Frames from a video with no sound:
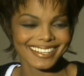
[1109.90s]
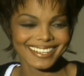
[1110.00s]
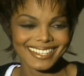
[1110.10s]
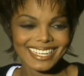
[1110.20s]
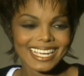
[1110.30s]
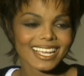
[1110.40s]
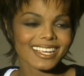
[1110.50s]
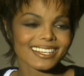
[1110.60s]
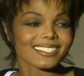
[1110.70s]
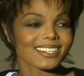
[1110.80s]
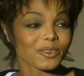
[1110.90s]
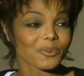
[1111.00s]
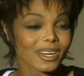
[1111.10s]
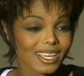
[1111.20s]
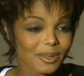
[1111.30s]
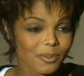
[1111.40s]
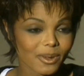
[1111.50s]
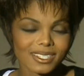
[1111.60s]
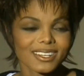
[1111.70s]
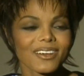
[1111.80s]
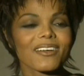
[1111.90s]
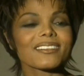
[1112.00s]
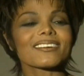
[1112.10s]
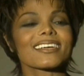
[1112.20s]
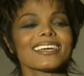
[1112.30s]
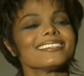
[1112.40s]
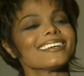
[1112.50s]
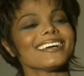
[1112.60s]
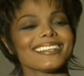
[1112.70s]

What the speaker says: He said, do you want to keep her? I said, no, it's okay, John.